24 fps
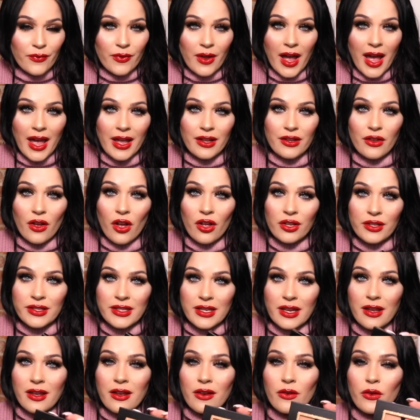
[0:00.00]
at
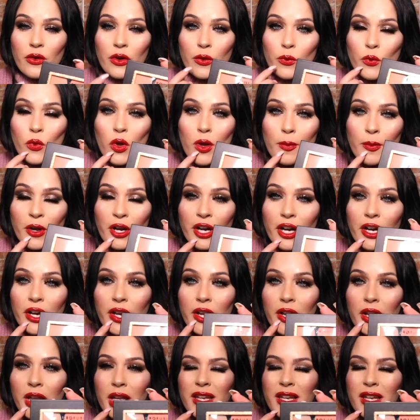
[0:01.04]
Ulta or Walmart.